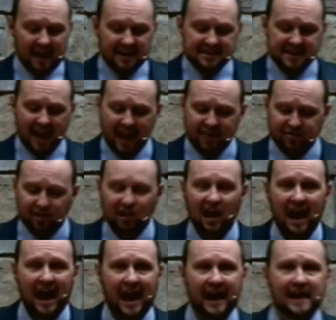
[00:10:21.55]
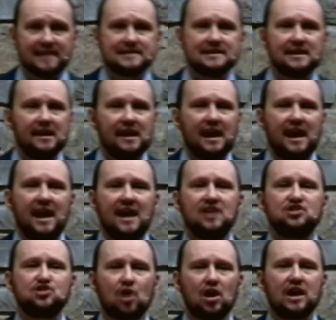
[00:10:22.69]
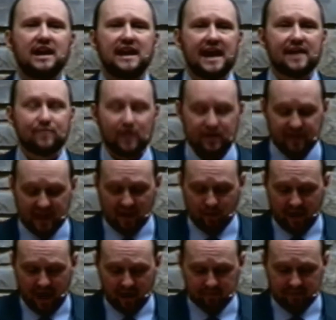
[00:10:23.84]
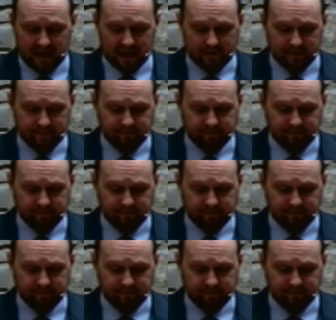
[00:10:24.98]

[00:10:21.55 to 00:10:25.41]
Take the light and darken everything around me.